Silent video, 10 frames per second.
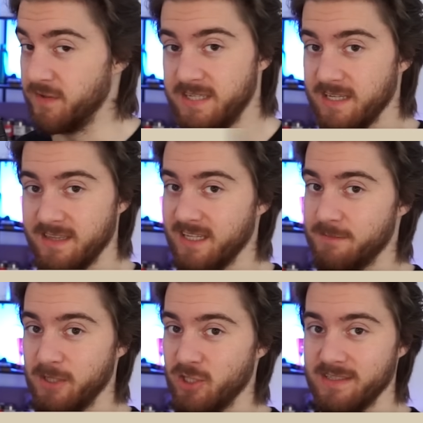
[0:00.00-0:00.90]
it takes less
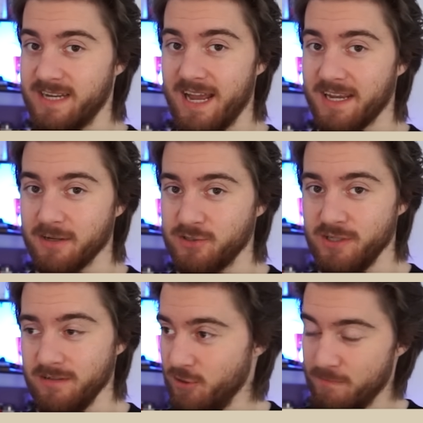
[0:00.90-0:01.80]
special attack
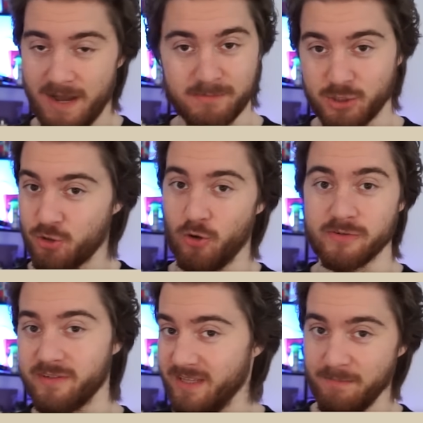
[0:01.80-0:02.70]
energy, you might just
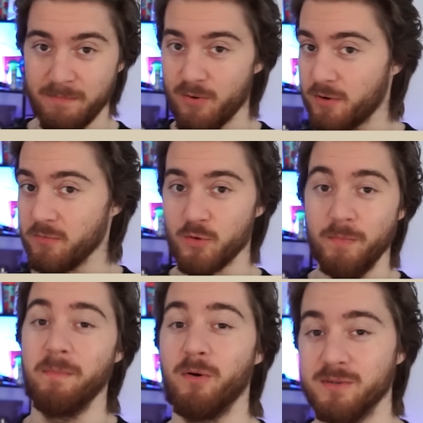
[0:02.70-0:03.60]
constantly be proccing
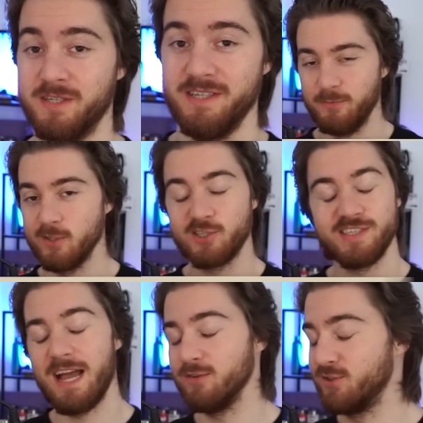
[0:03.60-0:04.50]
ruby bolts, which
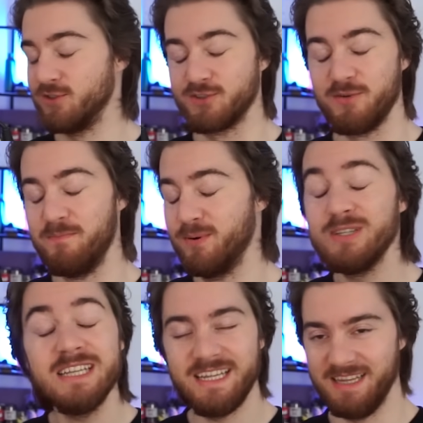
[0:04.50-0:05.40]
sounds just
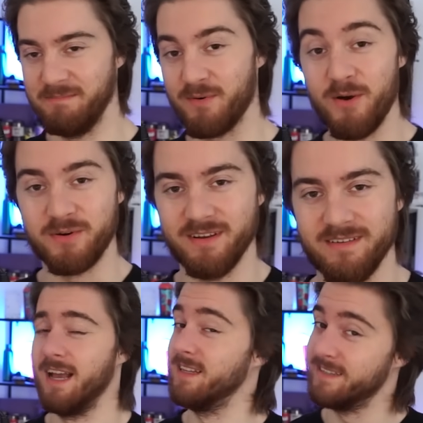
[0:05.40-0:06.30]
completely broken
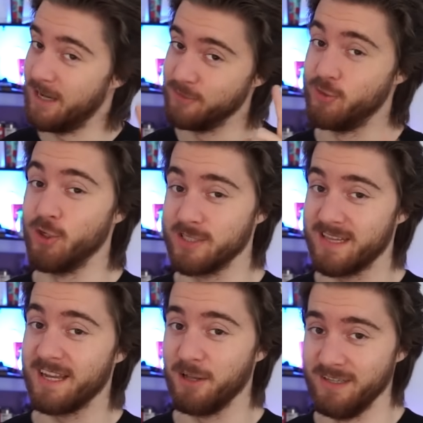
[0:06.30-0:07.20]
and sounds just
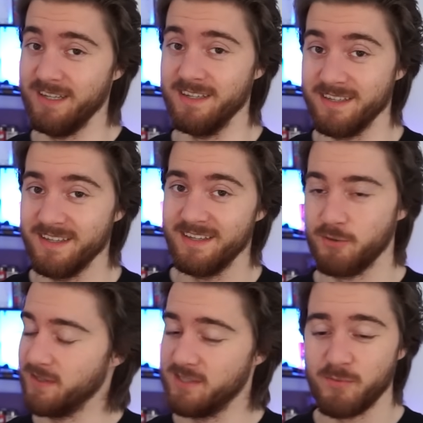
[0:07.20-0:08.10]
like a league.
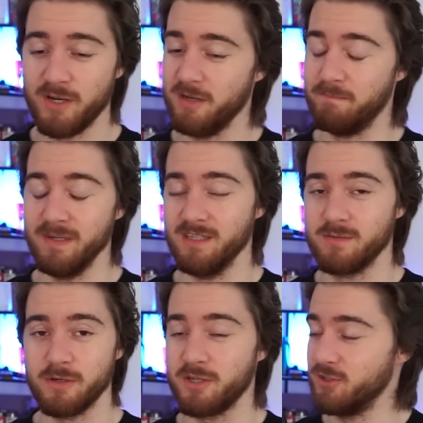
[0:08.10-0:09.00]
this is one of the
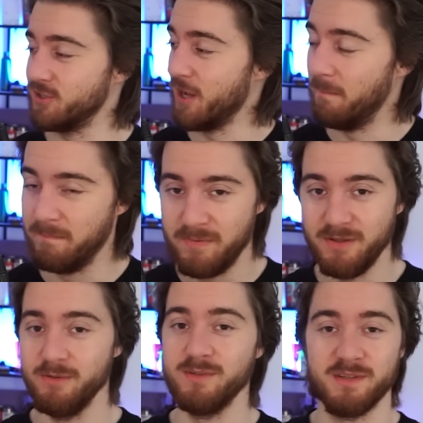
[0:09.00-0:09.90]
builds where you can just
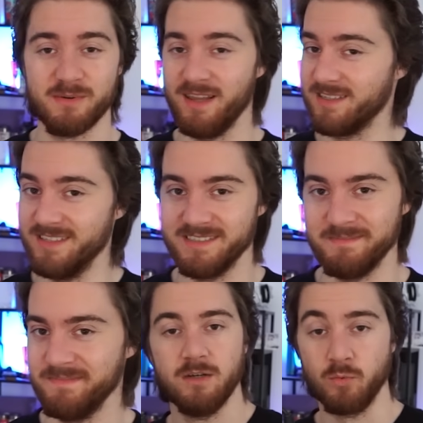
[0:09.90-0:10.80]
abuse the relic
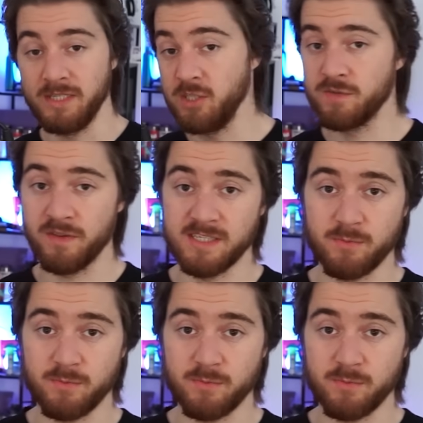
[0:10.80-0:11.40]
system. Regions for this